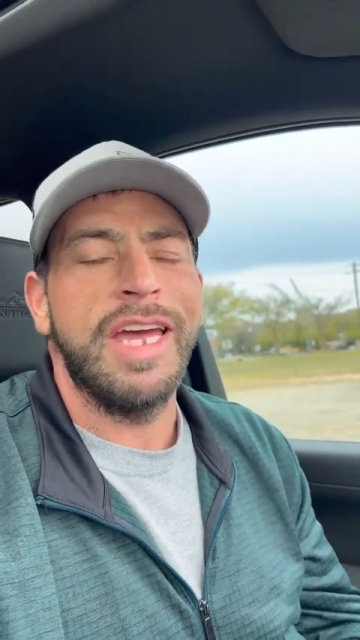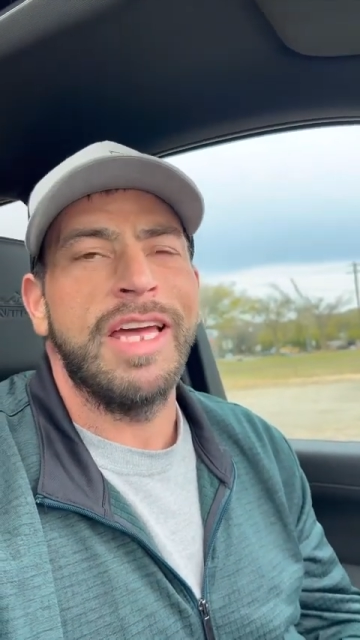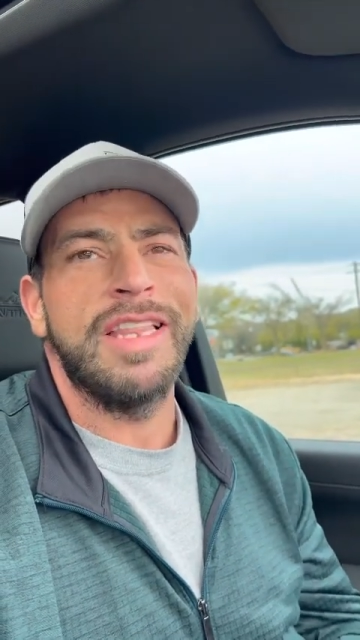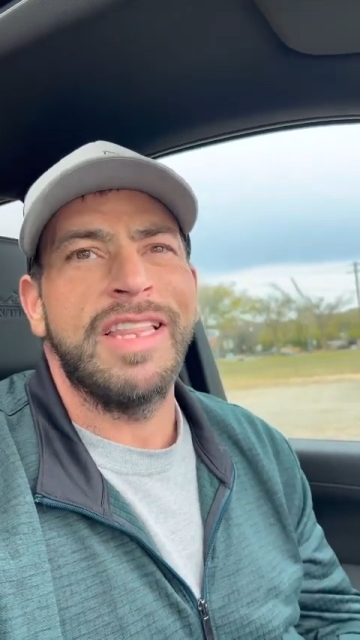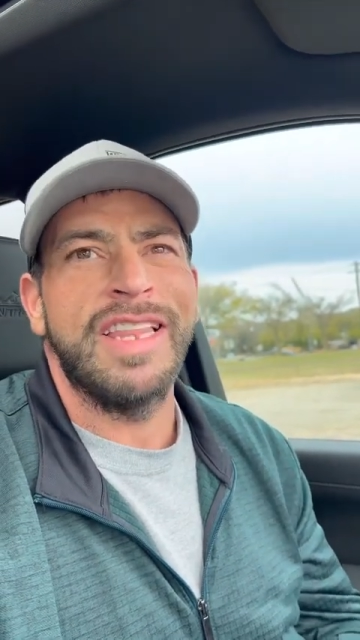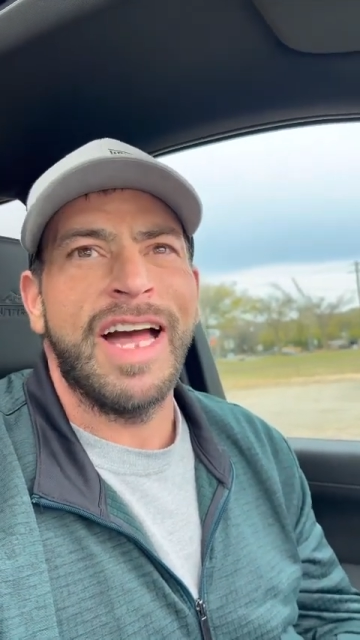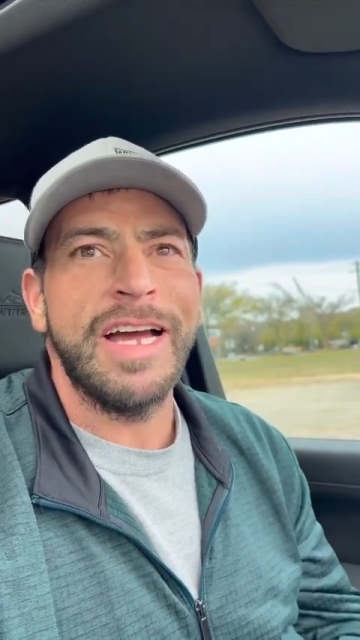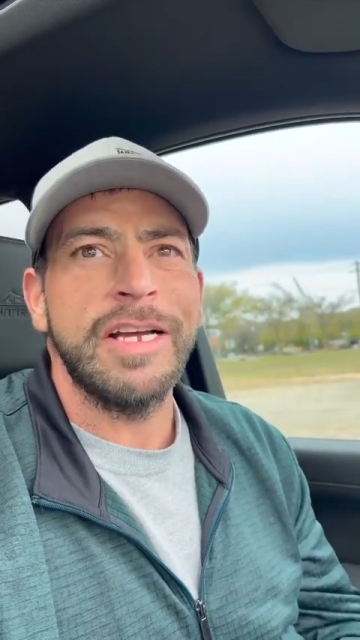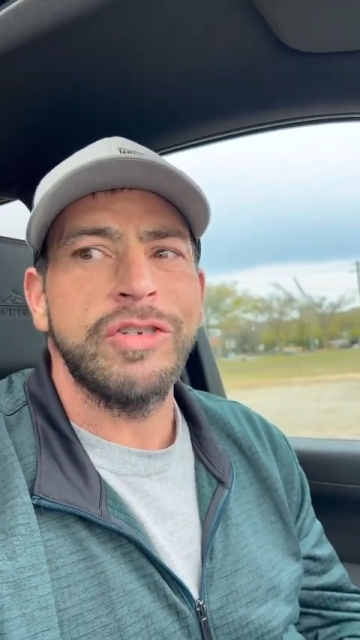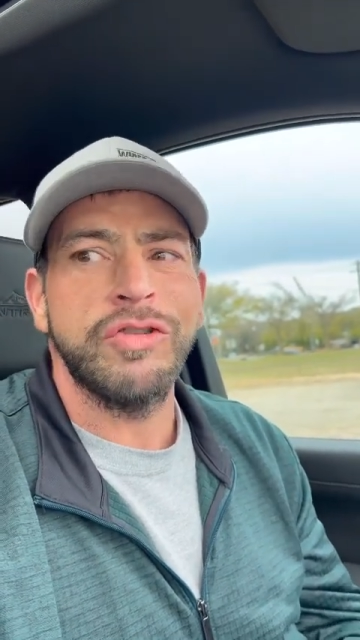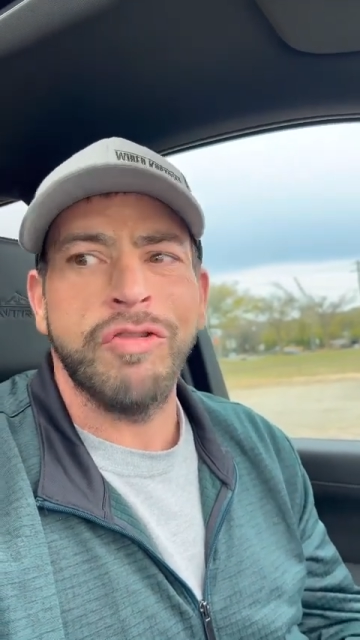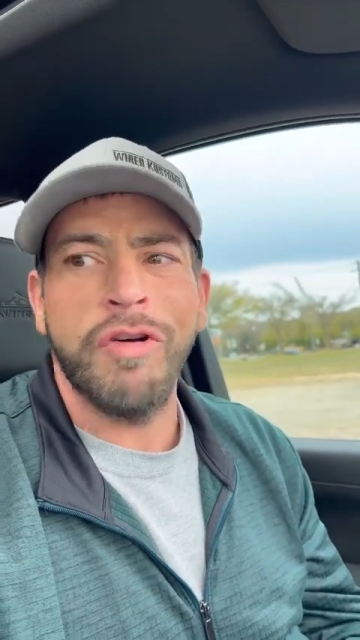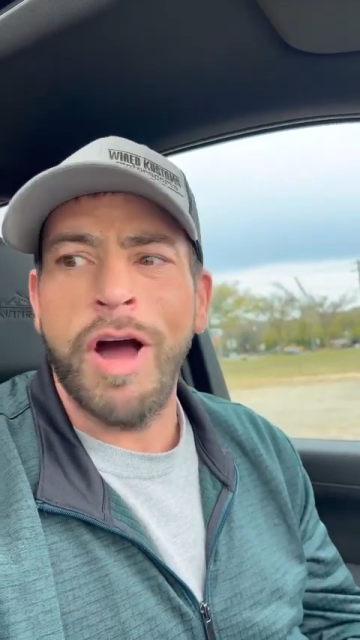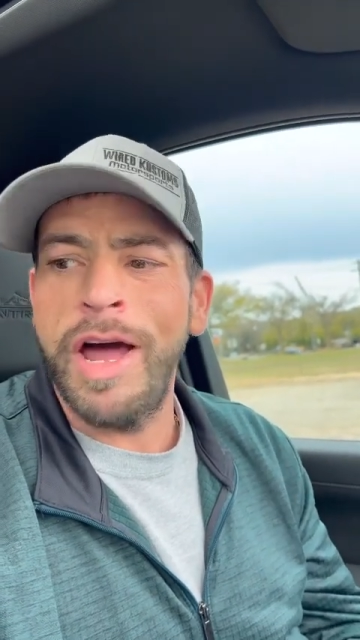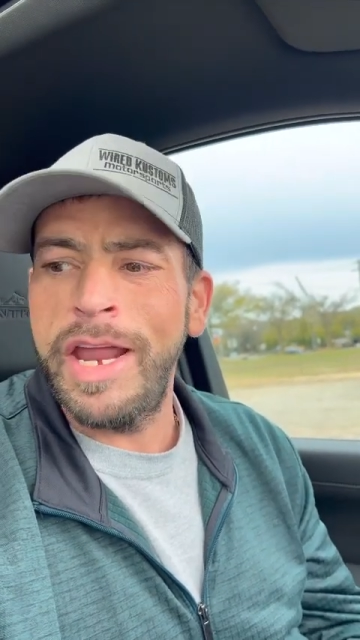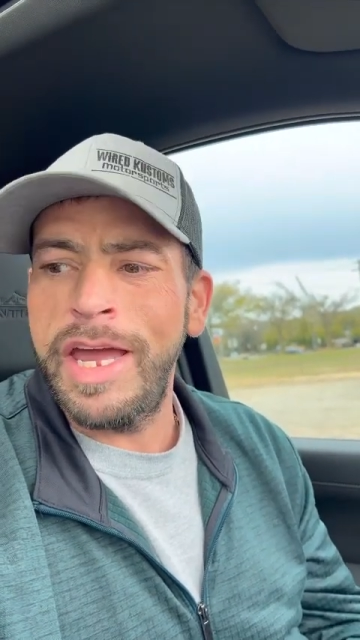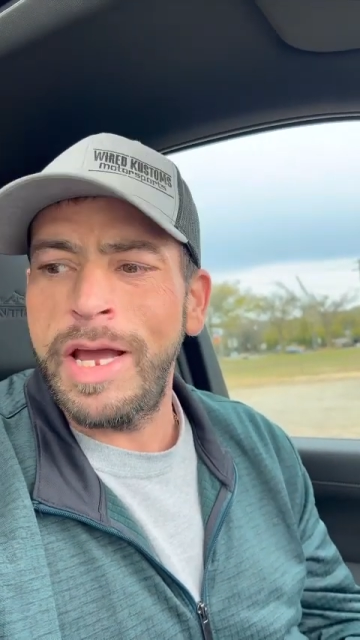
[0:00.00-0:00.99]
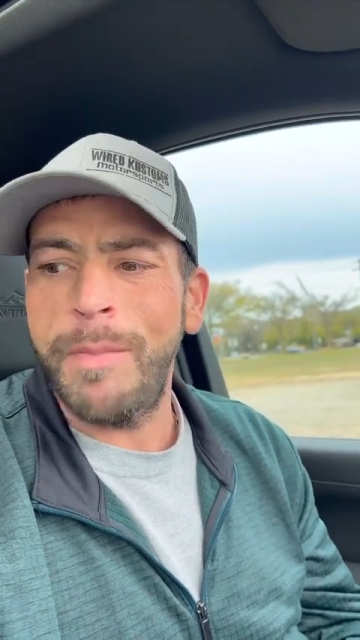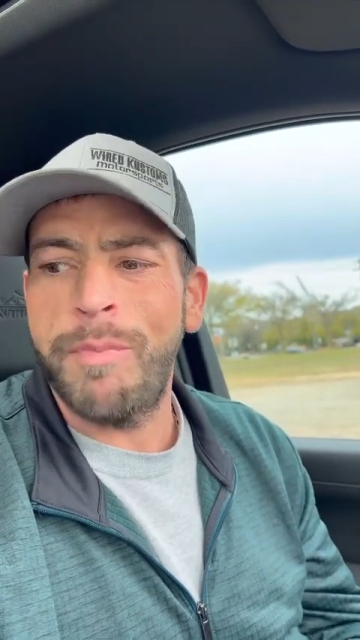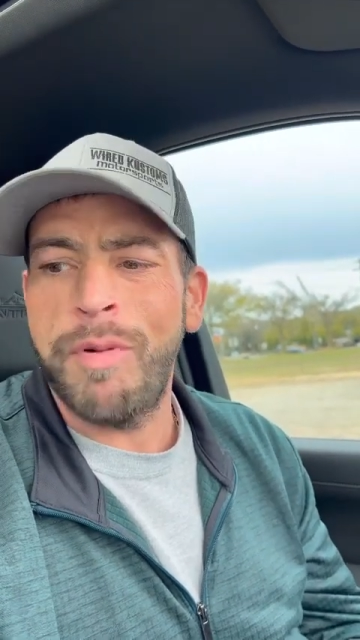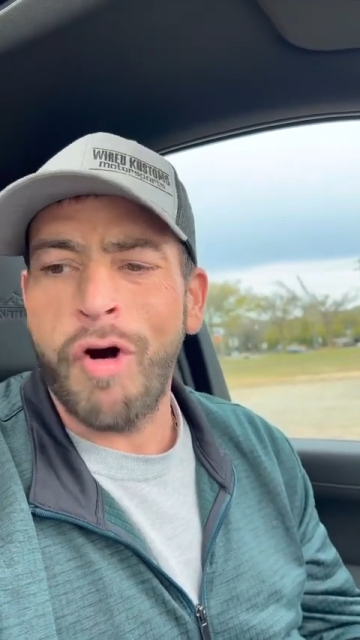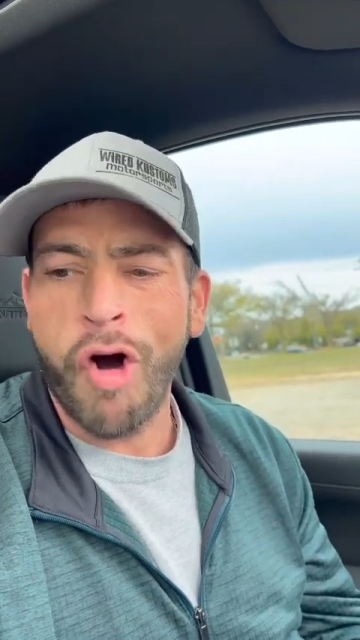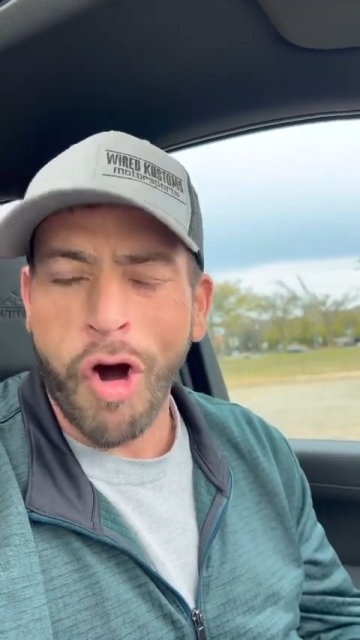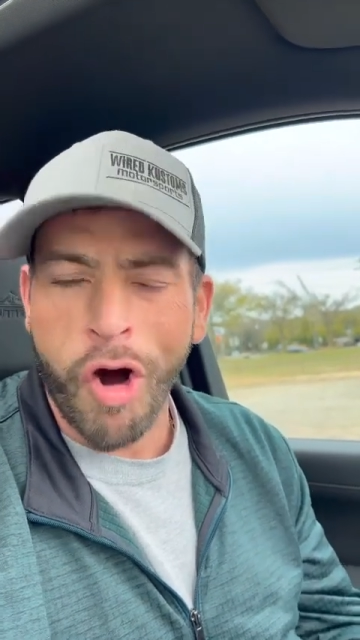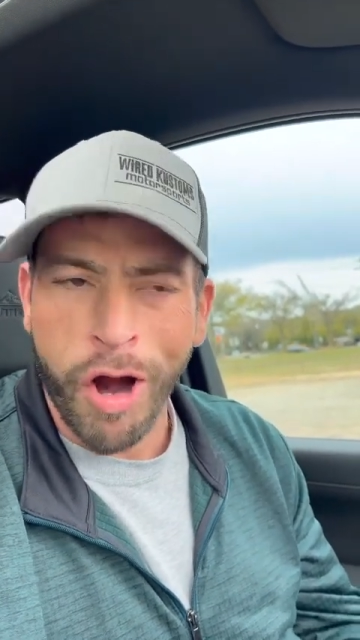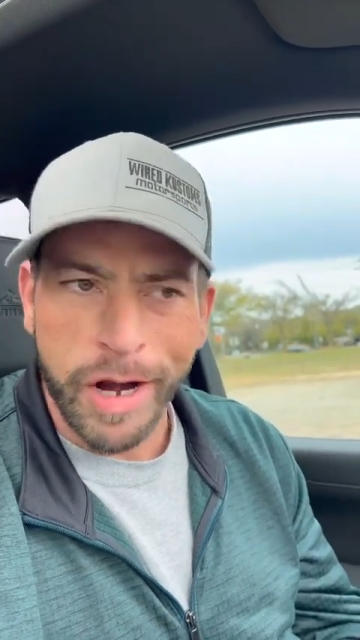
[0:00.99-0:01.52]
electronic
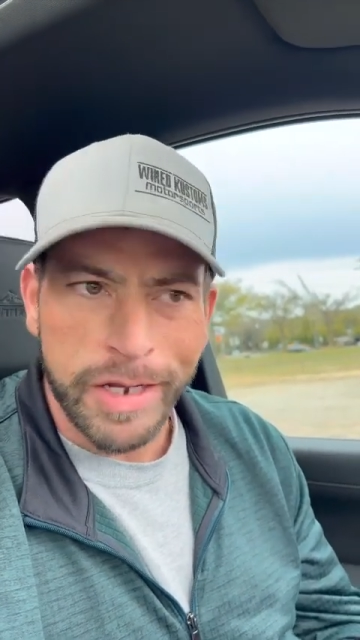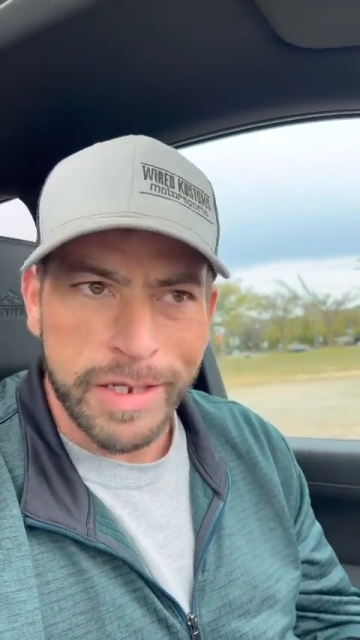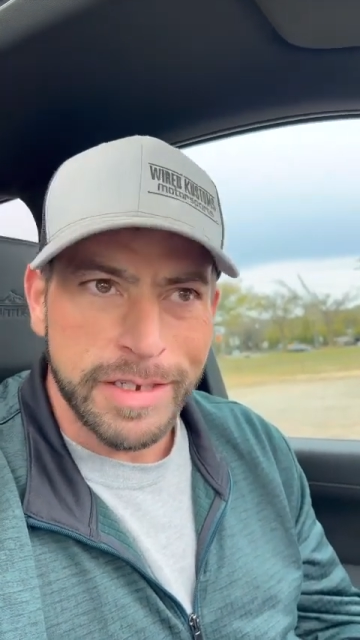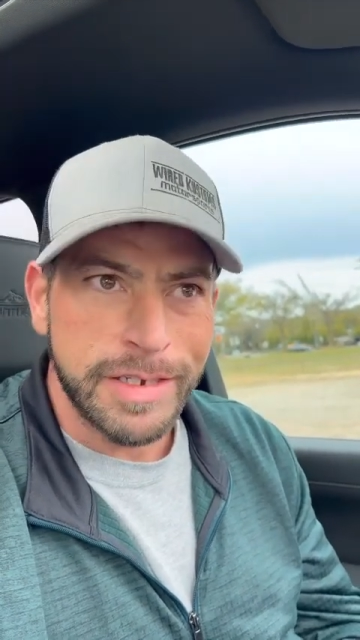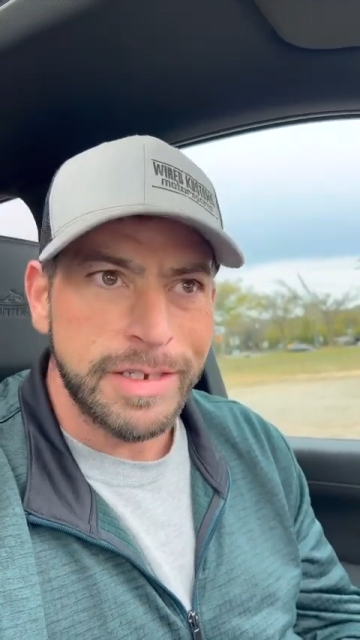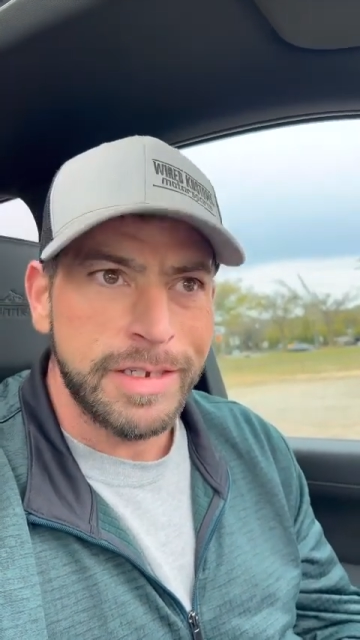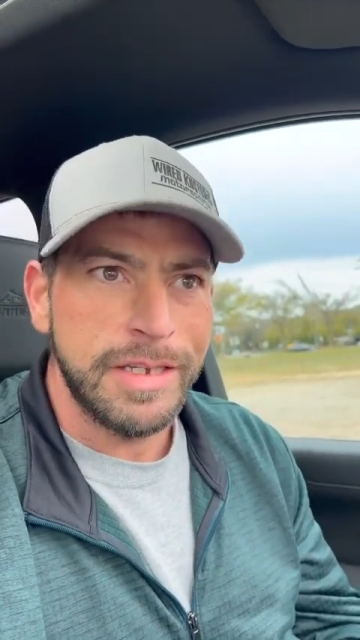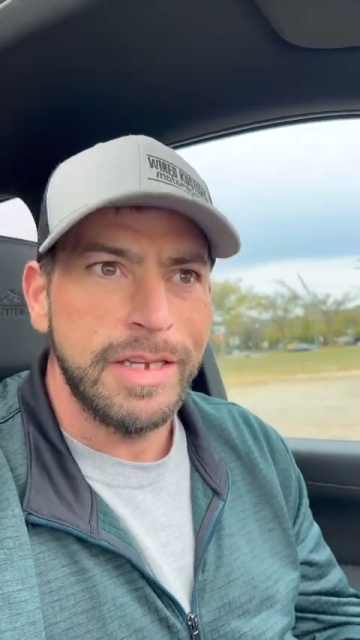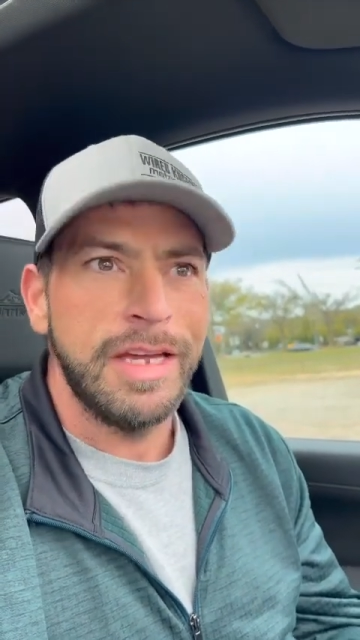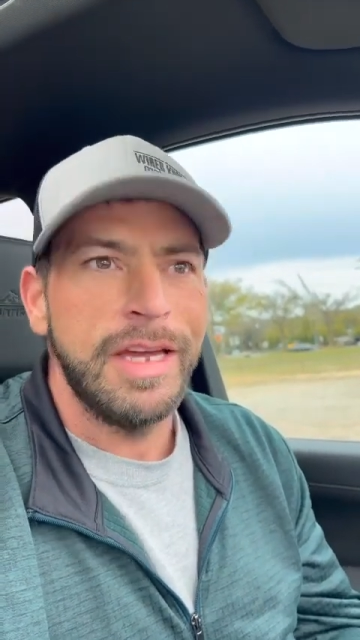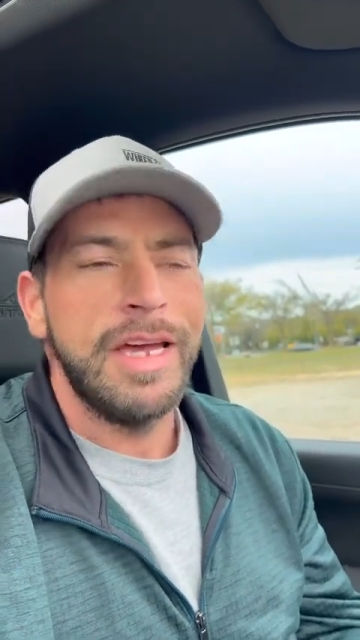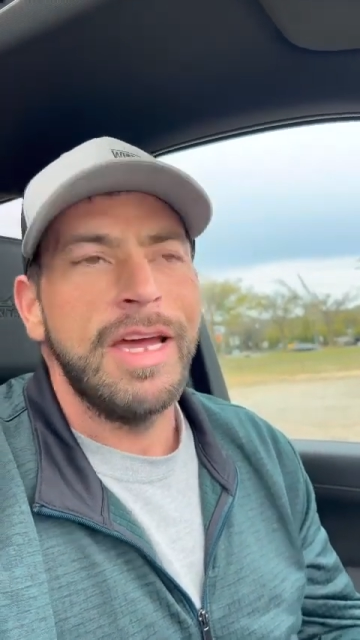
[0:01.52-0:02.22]
parts,